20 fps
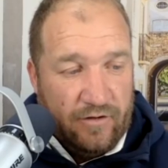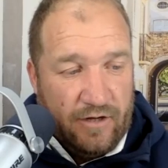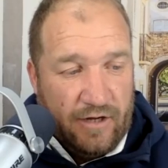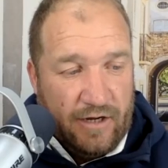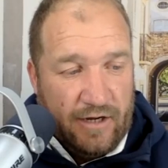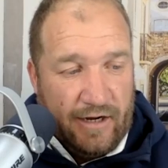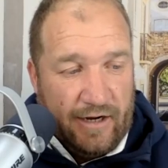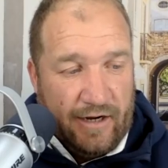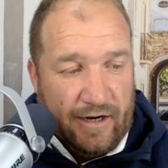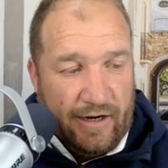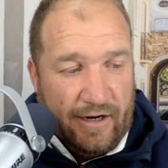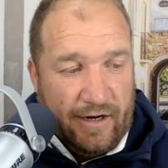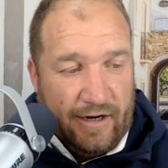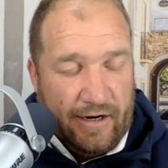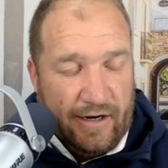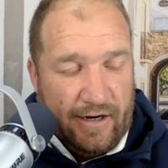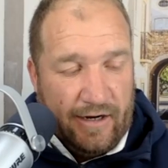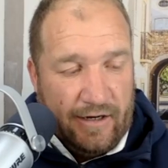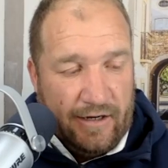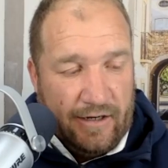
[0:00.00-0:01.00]
i
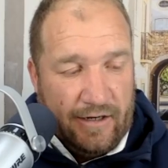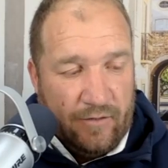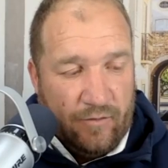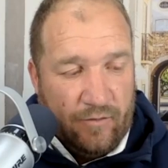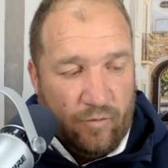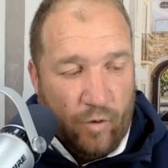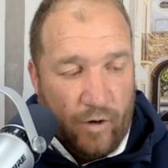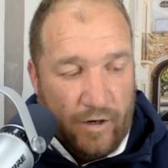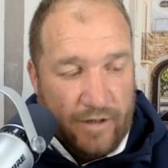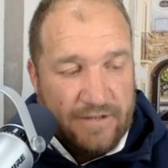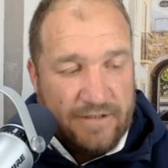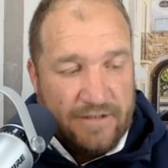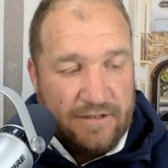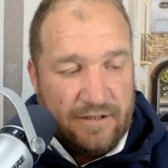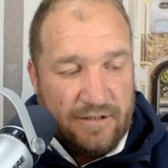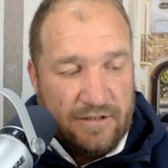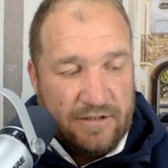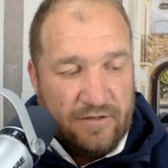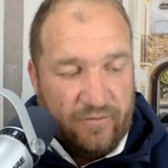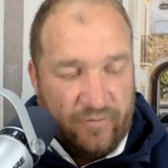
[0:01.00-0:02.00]
i wanted
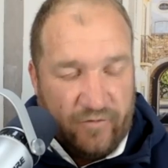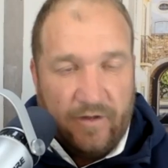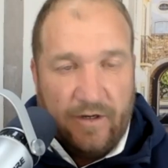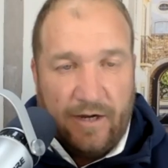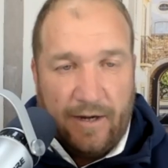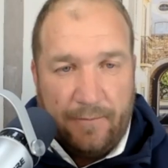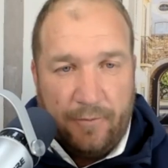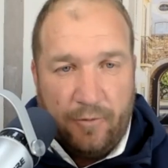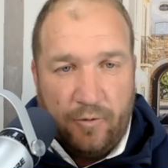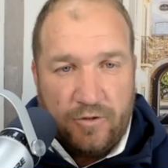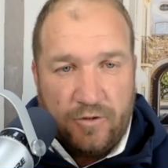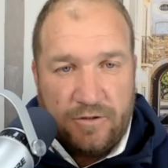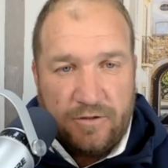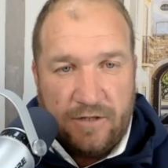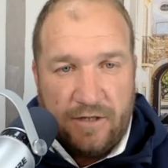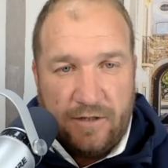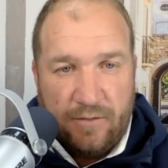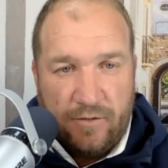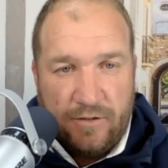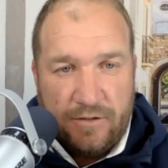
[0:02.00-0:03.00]
it to feel like portugal
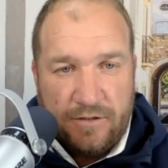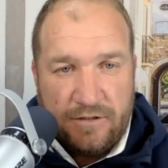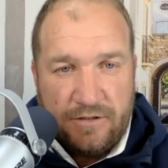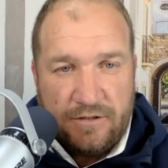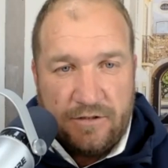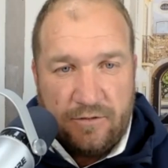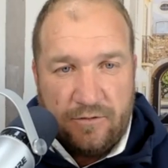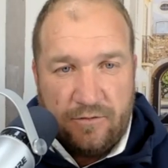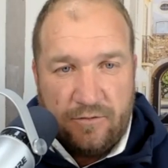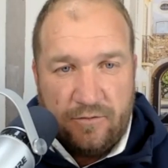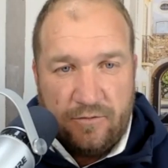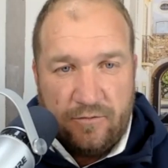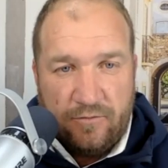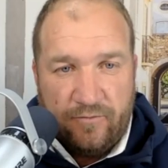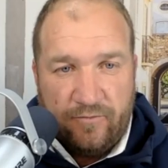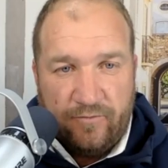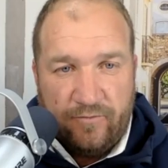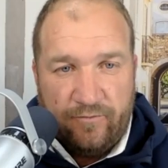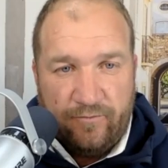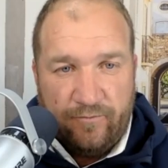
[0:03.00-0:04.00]
i wanted to
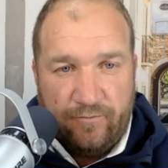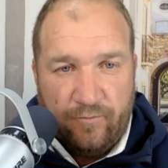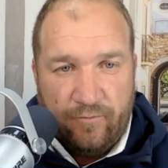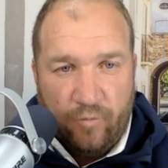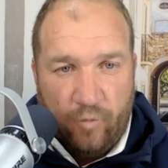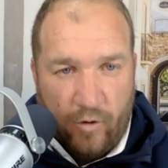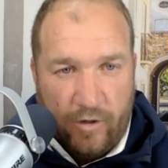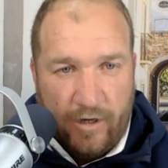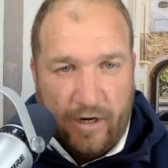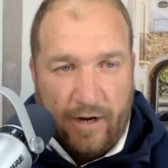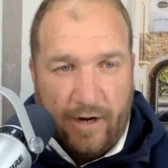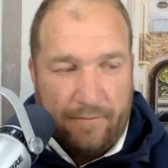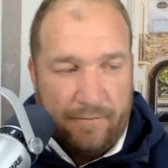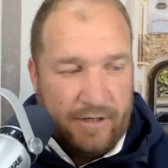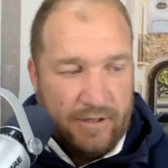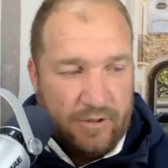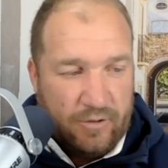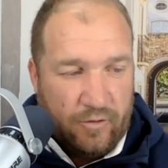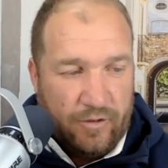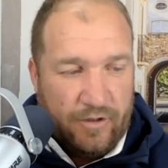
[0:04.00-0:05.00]
walk out
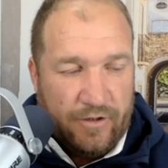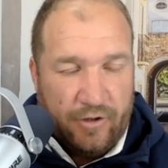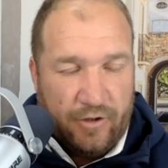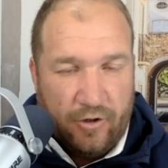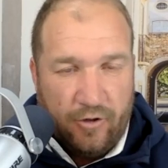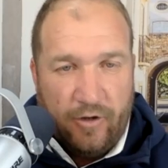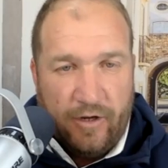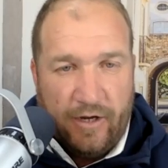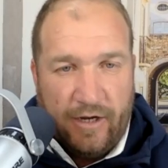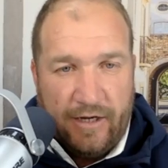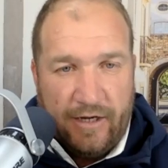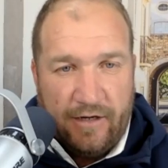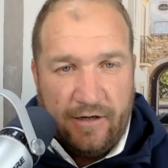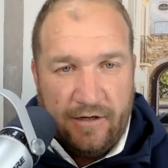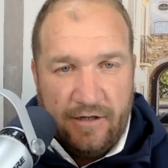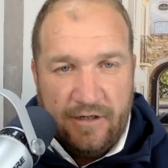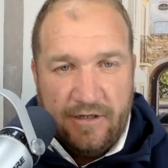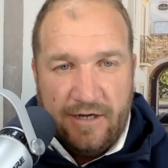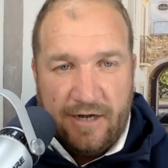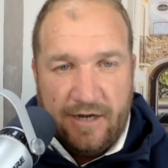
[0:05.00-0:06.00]
my door and know hey
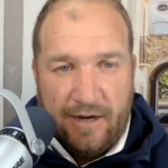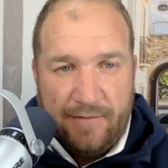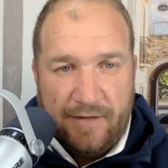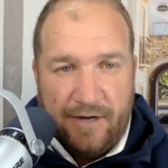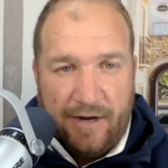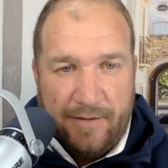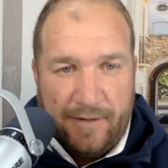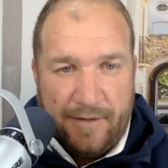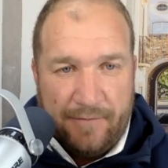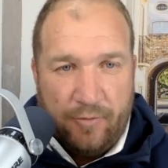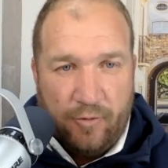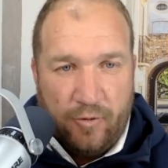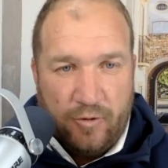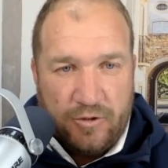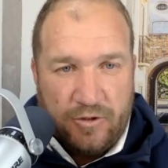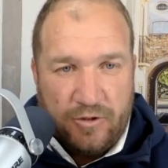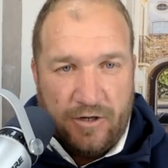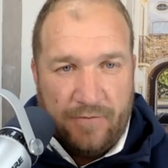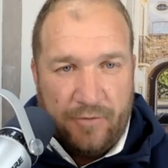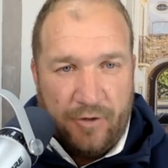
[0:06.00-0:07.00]
I'm I'm in
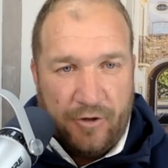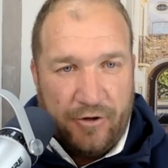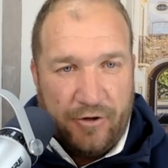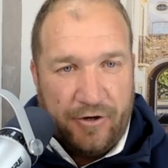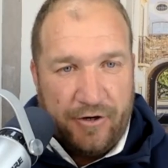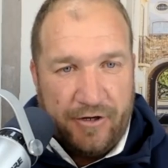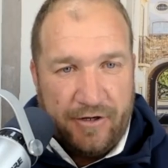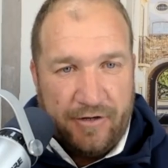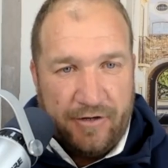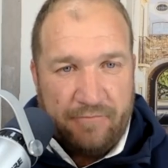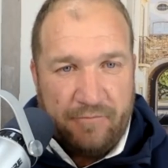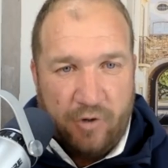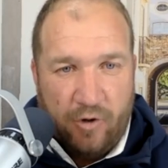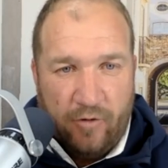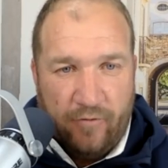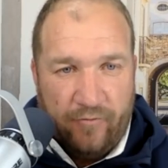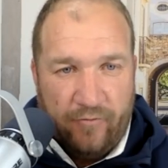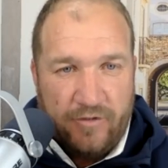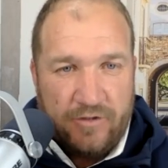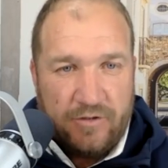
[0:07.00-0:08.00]
Portugal. I'm not on a
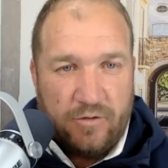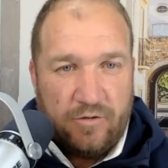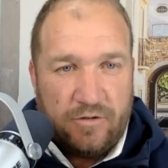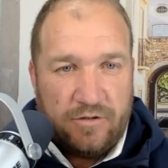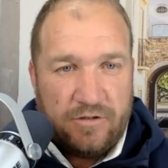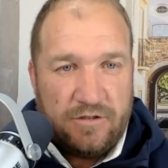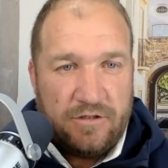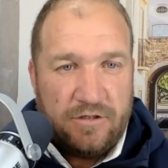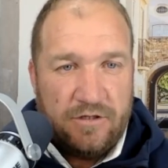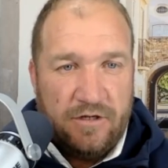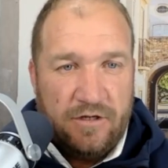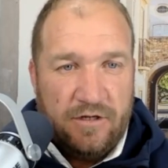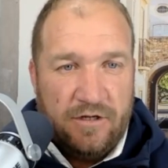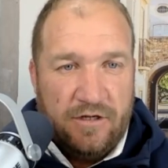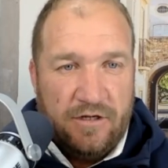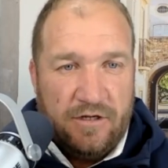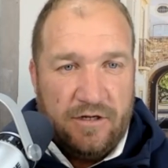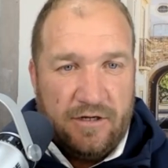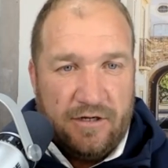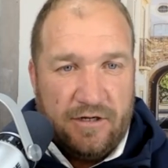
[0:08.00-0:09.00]
golf resort.
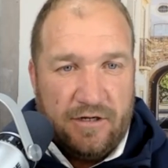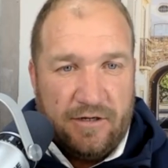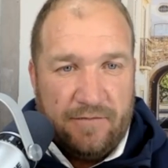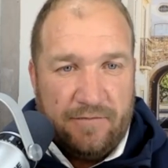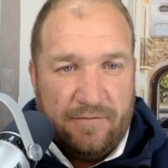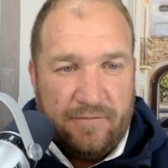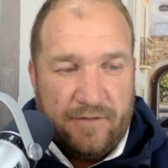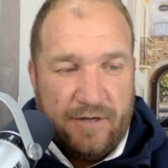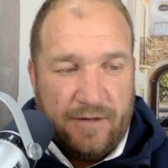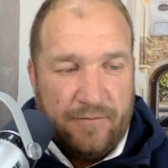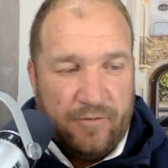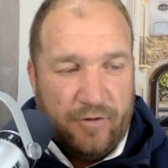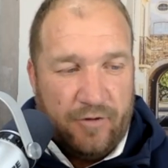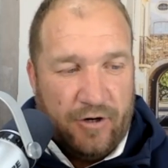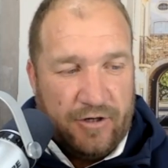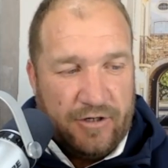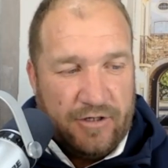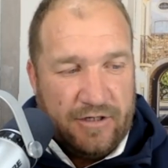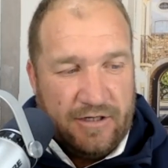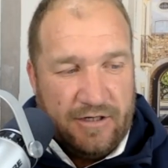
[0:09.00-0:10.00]
Um, I'm
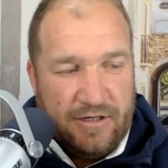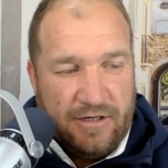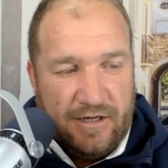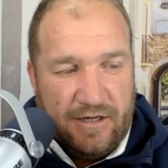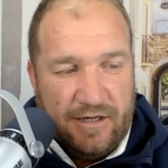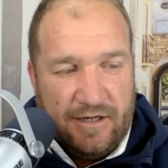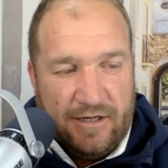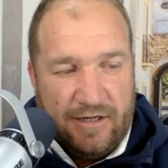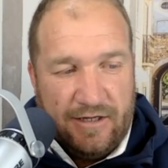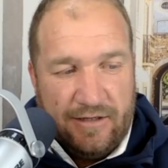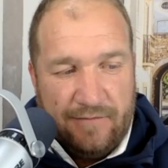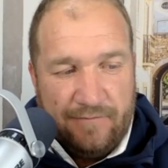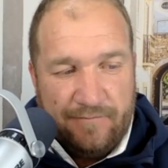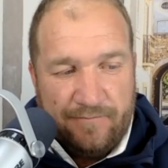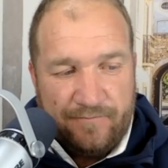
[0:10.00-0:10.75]
not in a